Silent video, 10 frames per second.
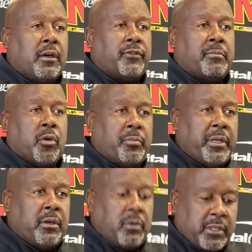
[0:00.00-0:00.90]
from
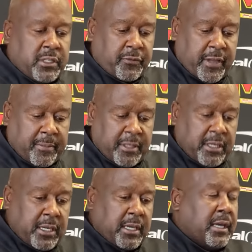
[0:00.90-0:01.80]
Mobile, his
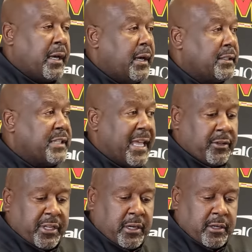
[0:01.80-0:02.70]
family is
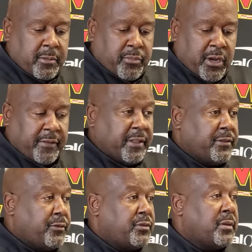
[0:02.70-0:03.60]
down there. They're
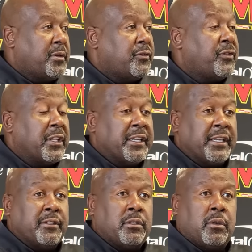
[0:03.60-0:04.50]
braving through some of the
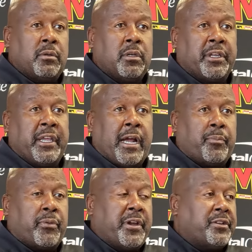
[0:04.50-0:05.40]
flooding. So, again, our
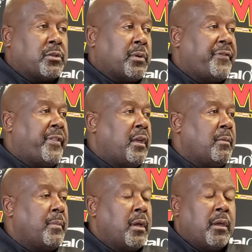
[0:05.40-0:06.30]
prayers are with
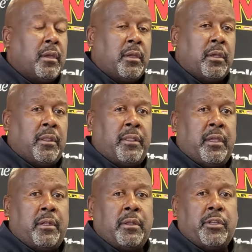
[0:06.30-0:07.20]
them. And
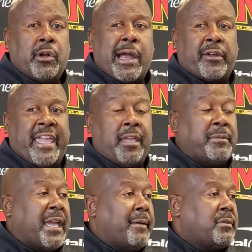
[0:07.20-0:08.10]
then, you know, our
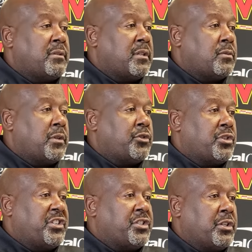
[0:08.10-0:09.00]
game captains, as we
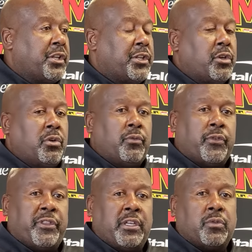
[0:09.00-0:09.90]
traditionally do
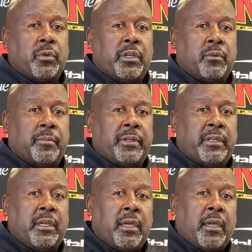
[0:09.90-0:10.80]
for this week, will be